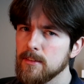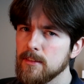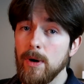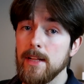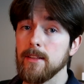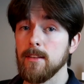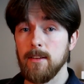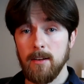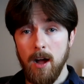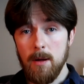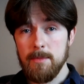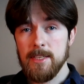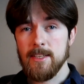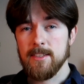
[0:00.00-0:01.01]
Well,
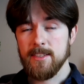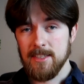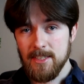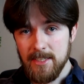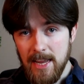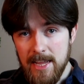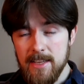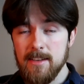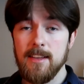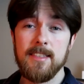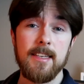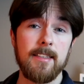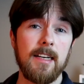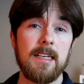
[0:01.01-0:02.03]
communist state
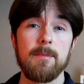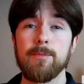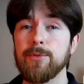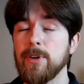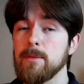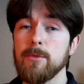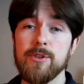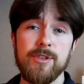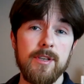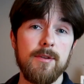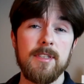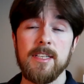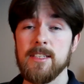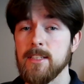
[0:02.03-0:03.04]
is a term pretty much
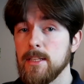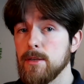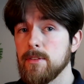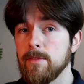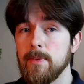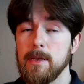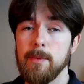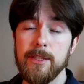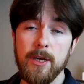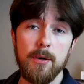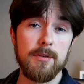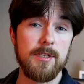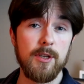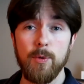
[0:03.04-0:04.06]
used exclusively by
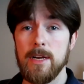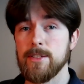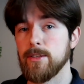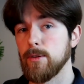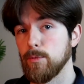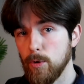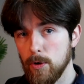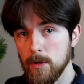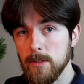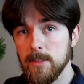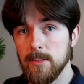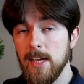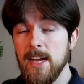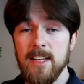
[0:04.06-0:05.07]
those in the Western
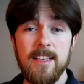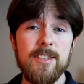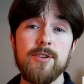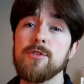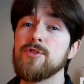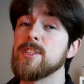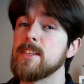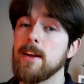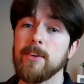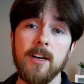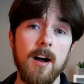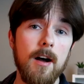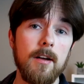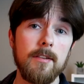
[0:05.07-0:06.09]
world. These countries never
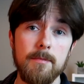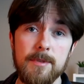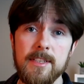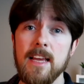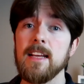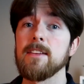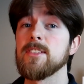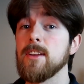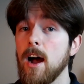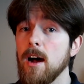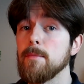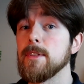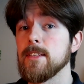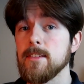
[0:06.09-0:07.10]
called themselves
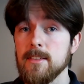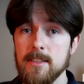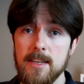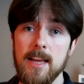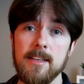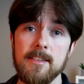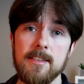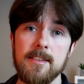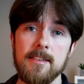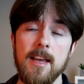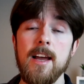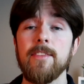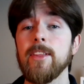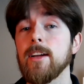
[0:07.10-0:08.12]
communist states.
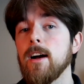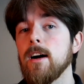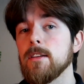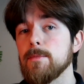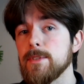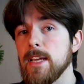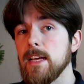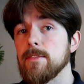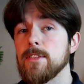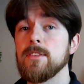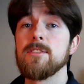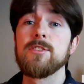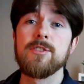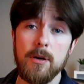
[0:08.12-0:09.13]
They called
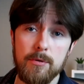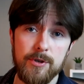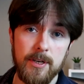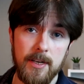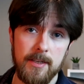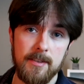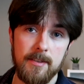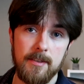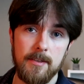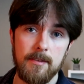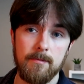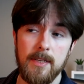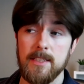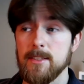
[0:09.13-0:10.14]
themselves
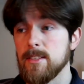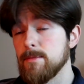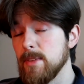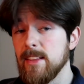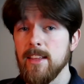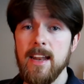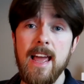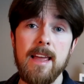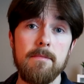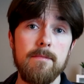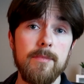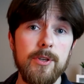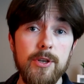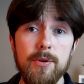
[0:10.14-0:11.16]
socialists. It's in the
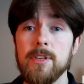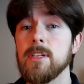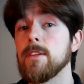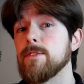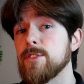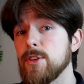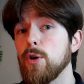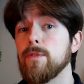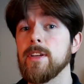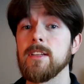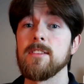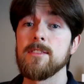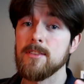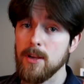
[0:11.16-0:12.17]
name, Union of
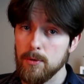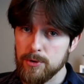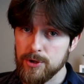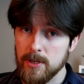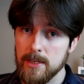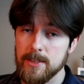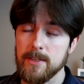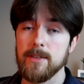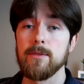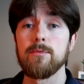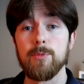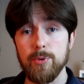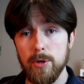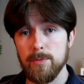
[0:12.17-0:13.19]
Soviet Socialist
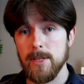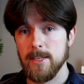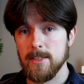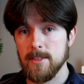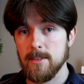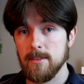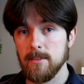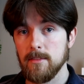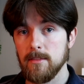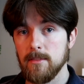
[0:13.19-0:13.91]
Republics.